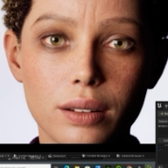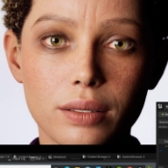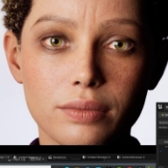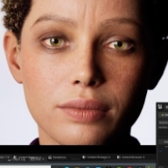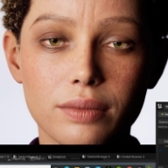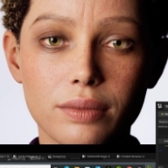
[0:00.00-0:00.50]

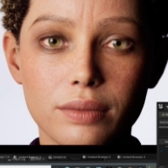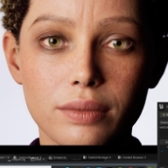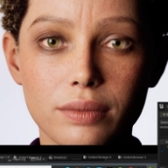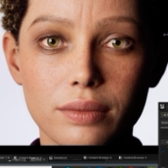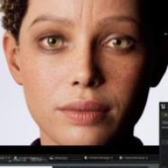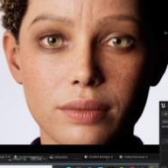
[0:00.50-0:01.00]
is
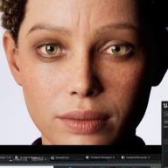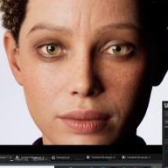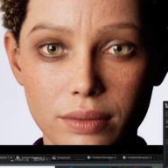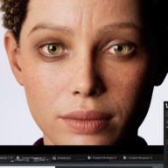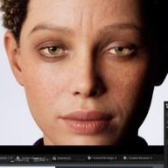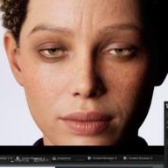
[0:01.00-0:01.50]
amazing.
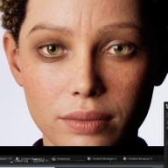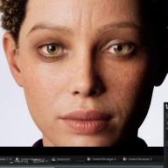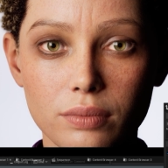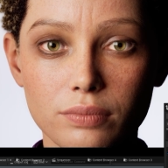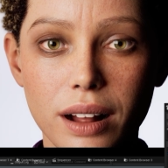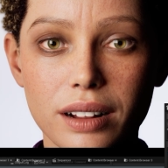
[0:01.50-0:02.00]

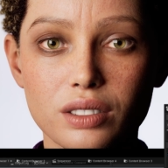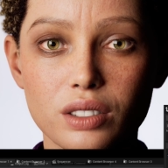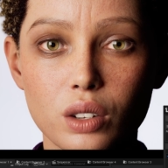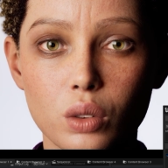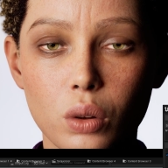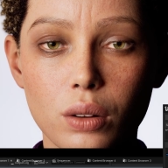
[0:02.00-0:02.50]

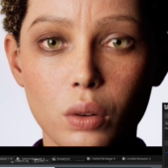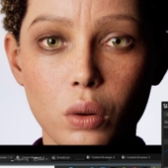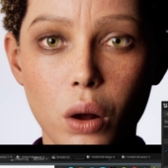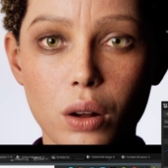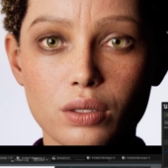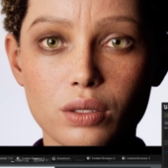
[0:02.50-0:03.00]
NVIDIA, thank you
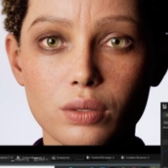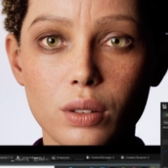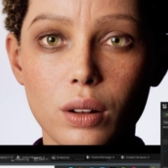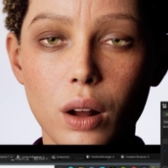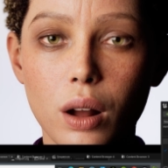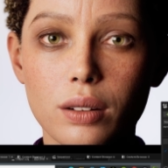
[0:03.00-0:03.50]
so much for
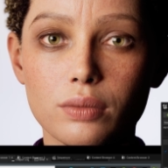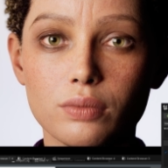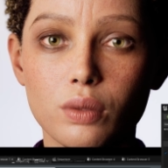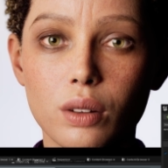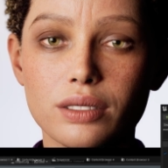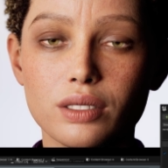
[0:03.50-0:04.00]
this
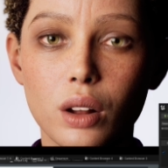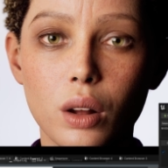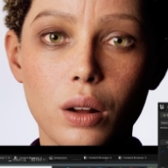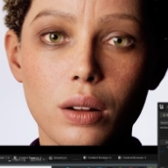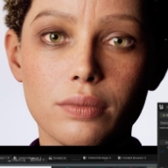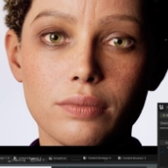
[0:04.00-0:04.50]
update.
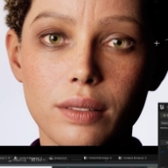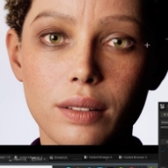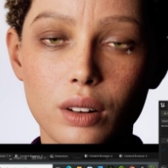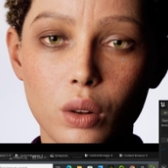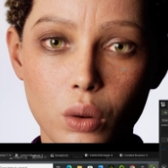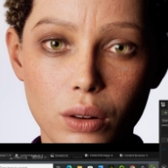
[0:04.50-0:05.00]
And the
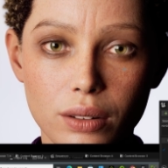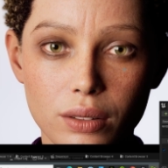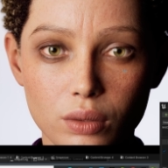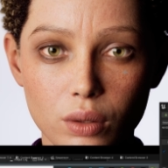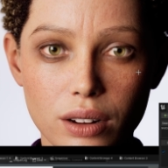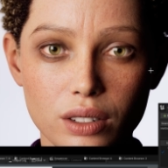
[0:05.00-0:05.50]
fact that
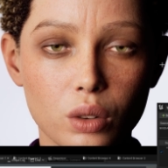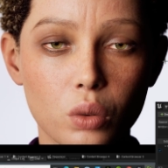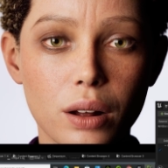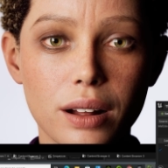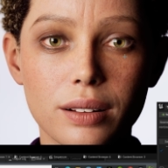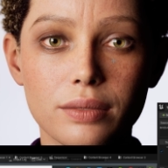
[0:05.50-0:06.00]
it works
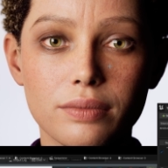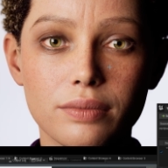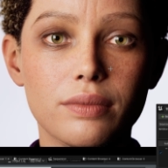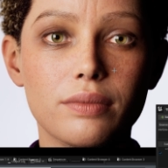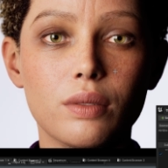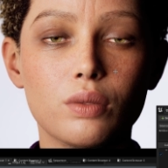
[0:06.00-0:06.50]

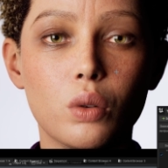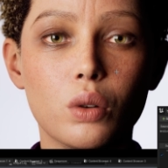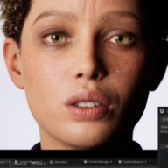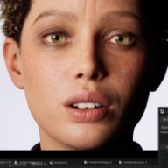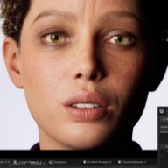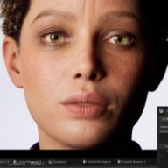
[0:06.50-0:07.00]
seamlessly with the
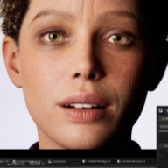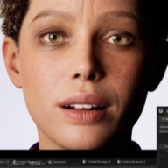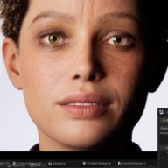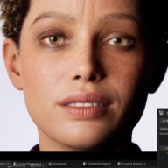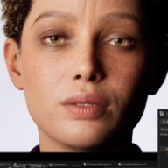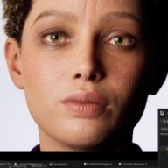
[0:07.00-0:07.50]

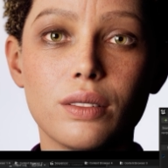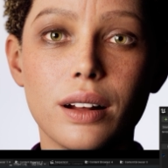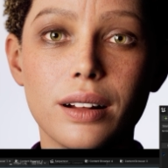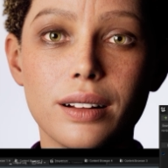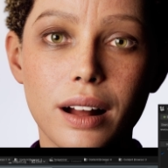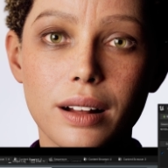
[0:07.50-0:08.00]
MetaHuman,
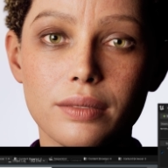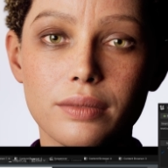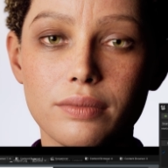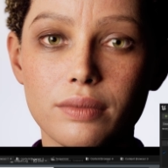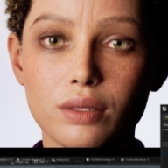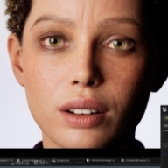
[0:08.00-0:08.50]
with
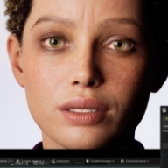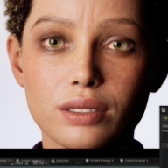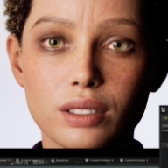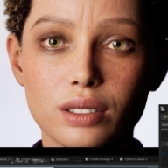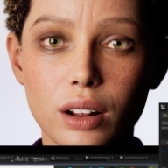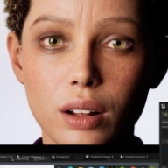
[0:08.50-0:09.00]
live
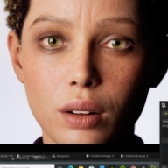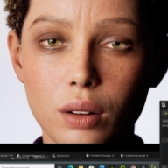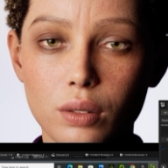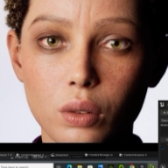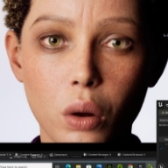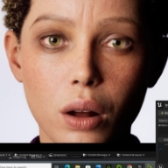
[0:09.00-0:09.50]
streaming
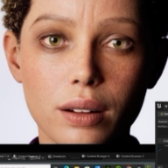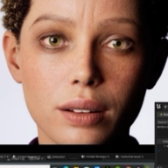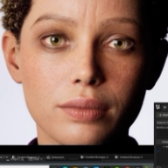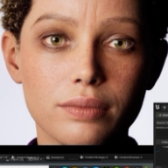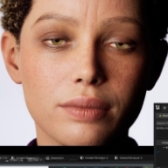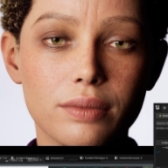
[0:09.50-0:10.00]
in real
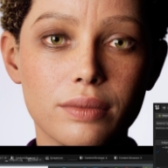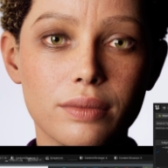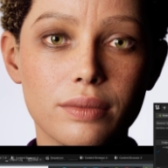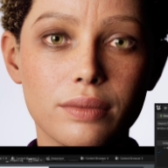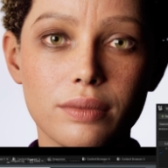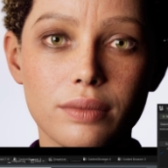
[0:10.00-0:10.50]
time,
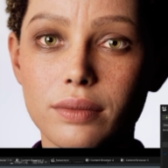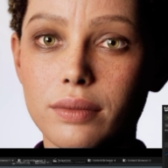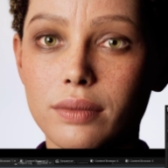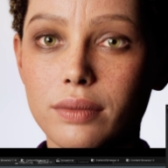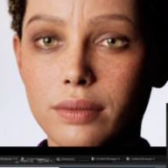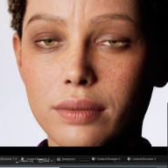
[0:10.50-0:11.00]

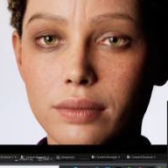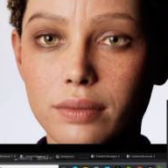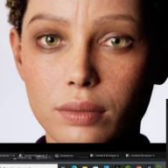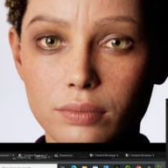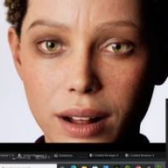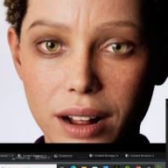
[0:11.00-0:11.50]
is
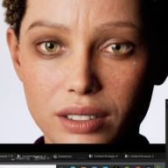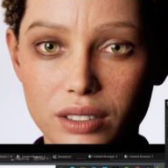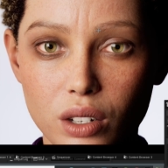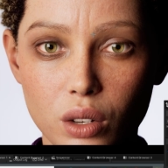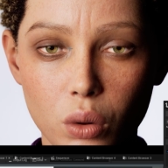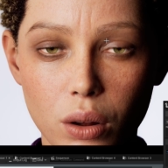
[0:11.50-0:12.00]

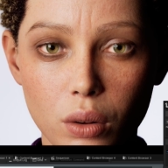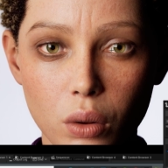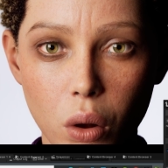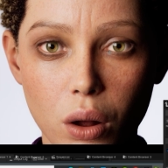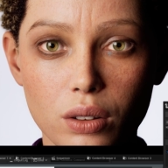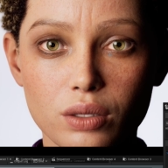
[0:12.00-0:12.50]
amazing. And
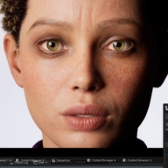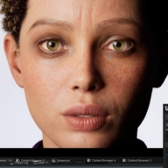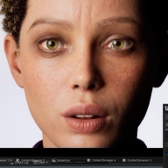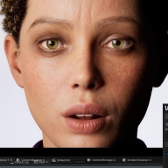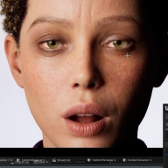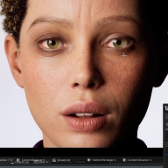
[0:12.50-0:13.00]
then you can
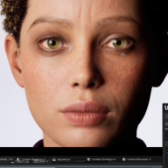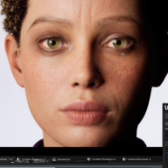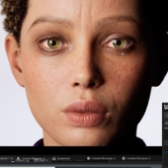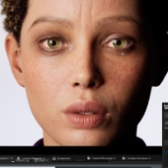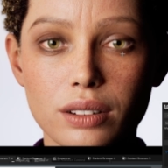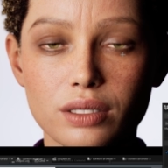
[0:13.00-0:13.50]
definitely
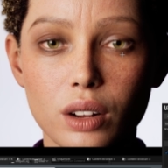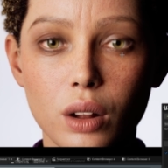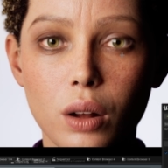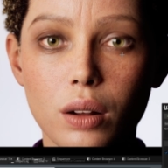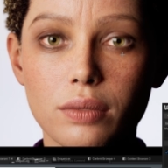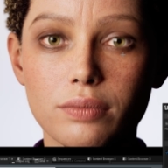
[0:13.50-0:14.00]
record
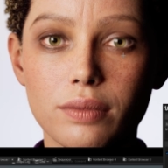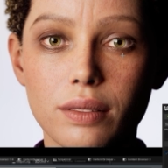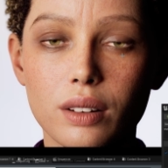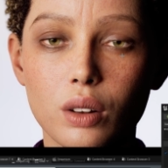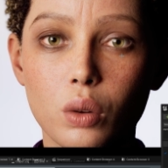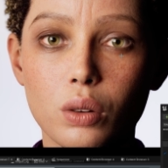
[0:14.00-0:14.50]
this on
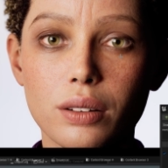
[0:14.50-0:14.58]
your